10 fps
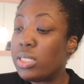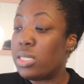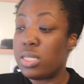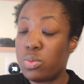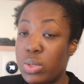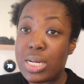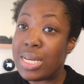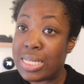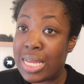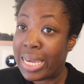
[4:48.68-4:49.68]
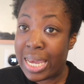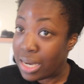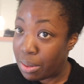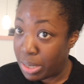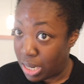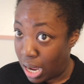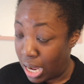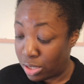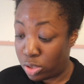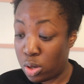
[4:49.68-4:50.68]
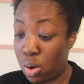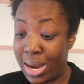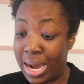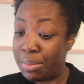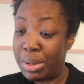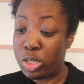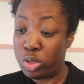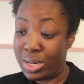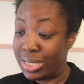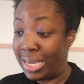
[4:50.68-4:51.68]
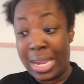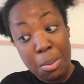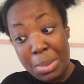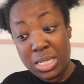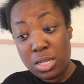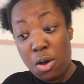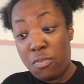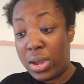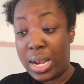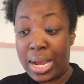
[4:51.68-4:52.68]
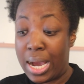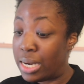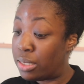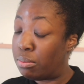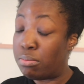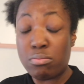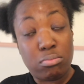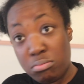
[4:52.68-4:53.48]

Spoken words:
it is what it is. I can't come and die, so I gotta make sure I take care of myself, and I gotta